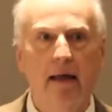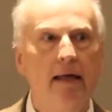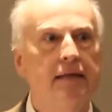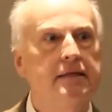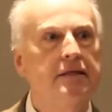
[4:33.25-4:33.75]

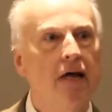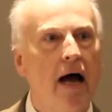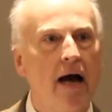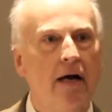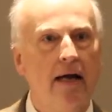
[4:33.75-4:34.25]
in its
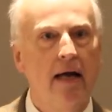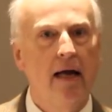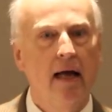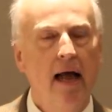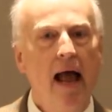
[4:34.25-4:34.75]
entirety,
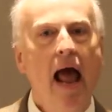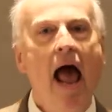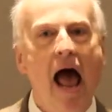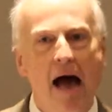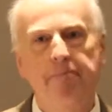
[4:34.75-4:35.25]

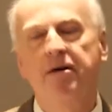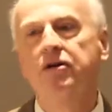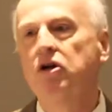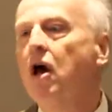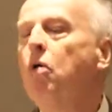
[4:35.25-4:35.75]
happened